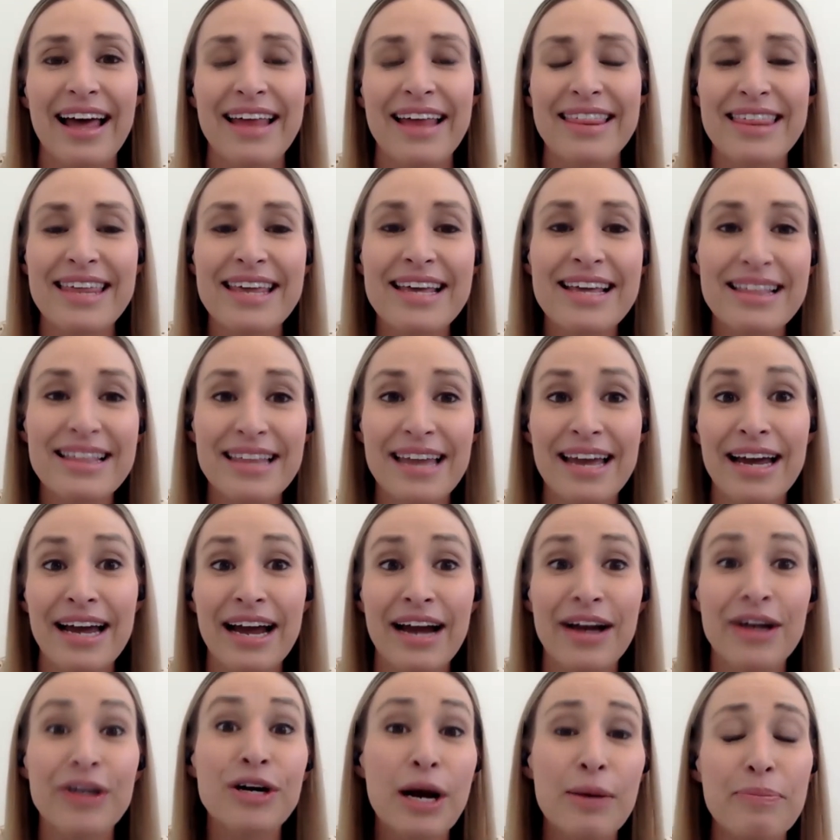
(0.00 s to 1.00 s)
I think
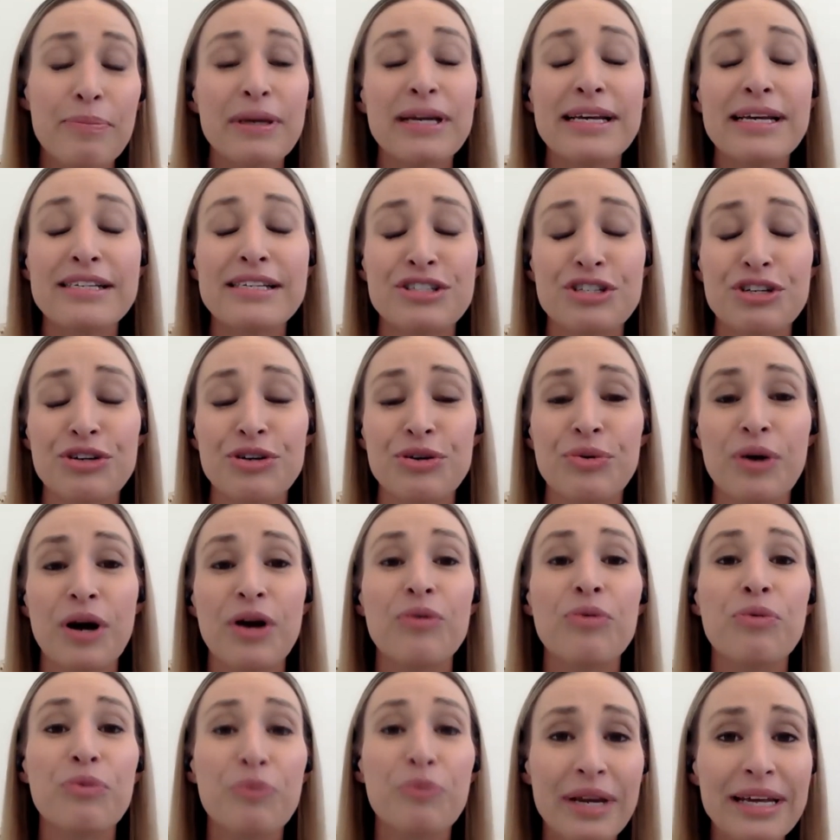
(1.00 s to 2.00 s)
that our companies do
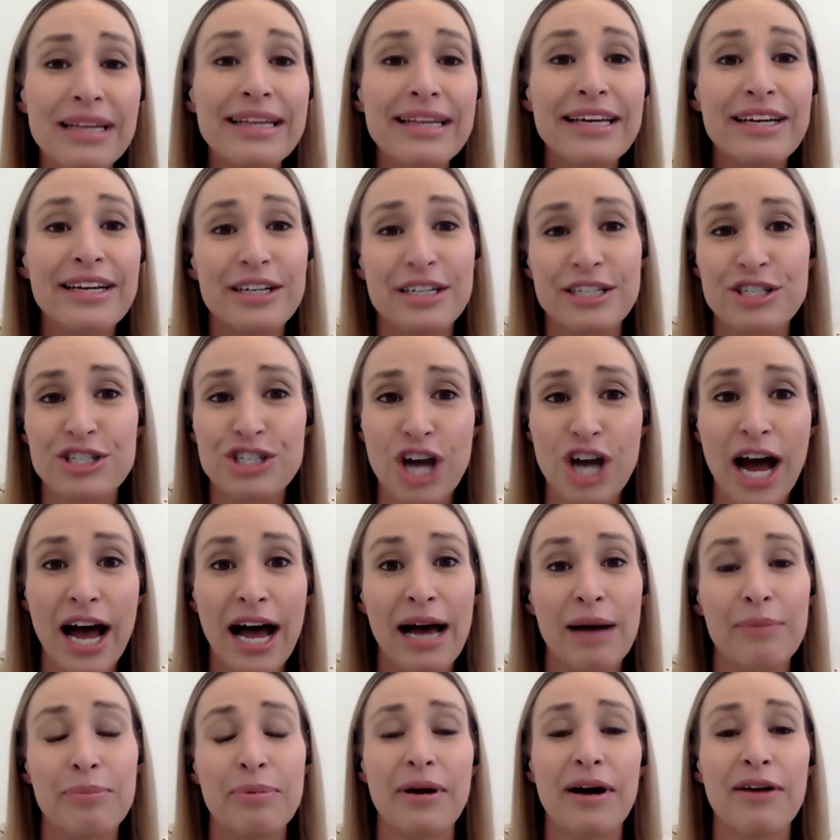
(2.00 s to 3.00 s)
a really good
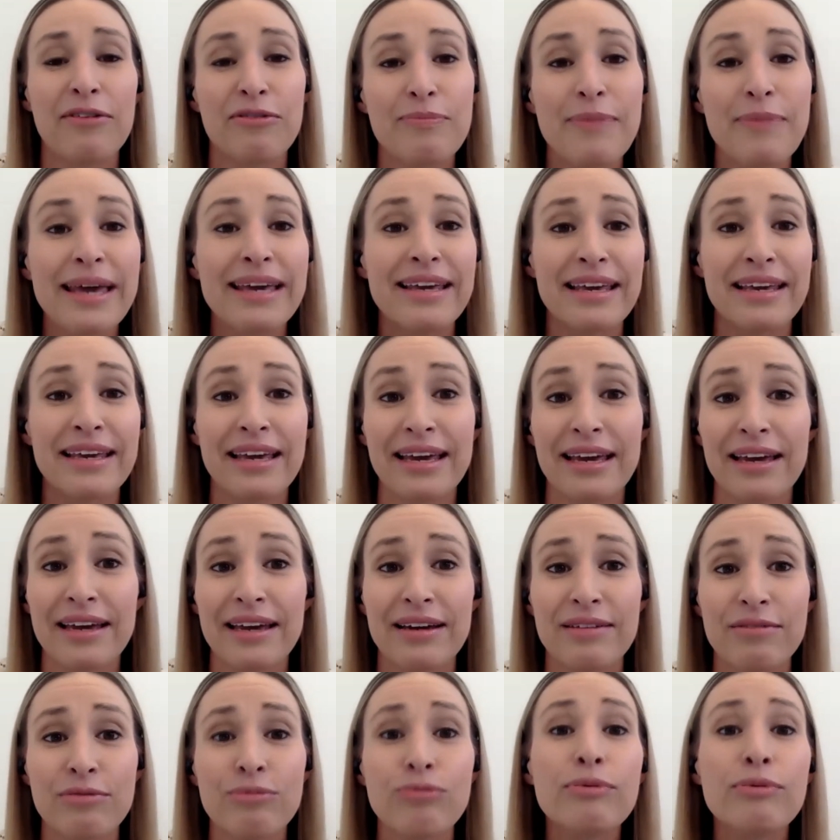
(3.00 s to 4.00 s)
job of making
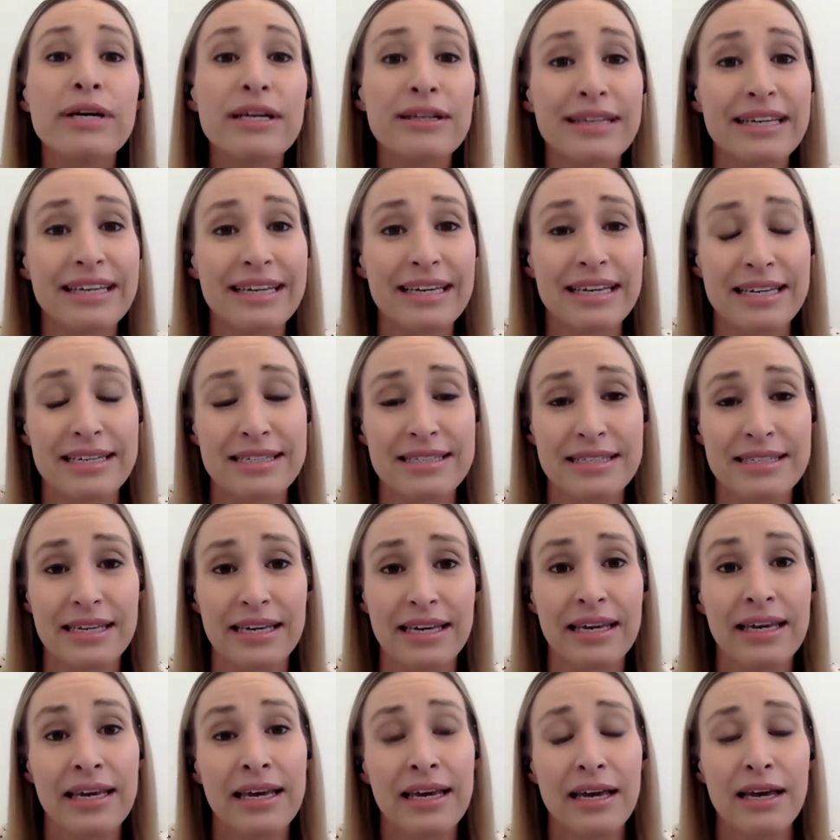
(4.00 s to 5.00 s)
it really
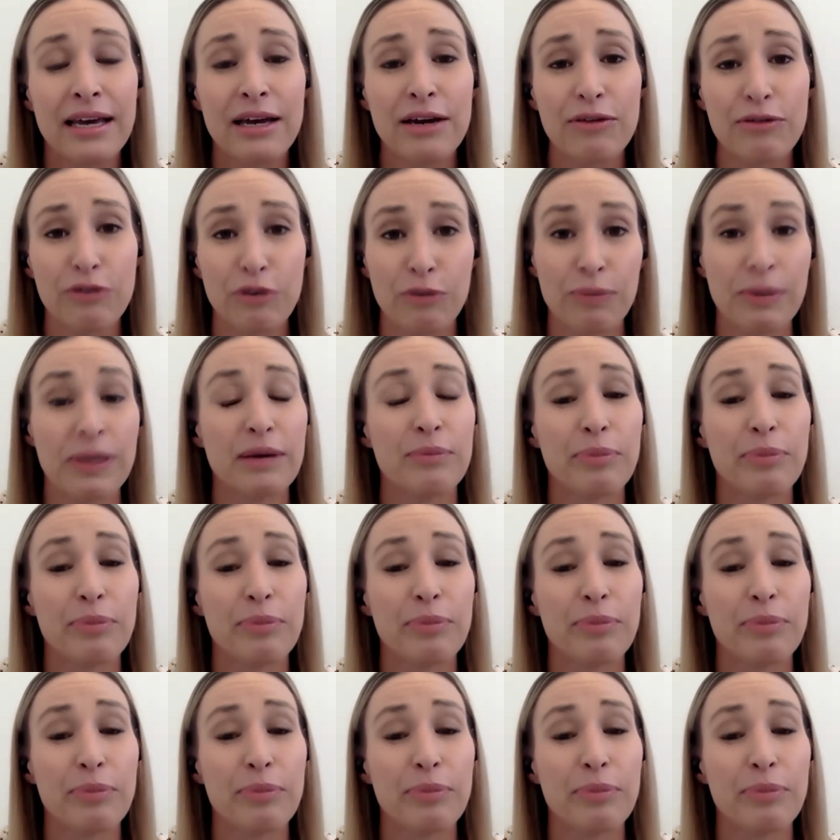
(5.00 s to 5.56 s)
easy for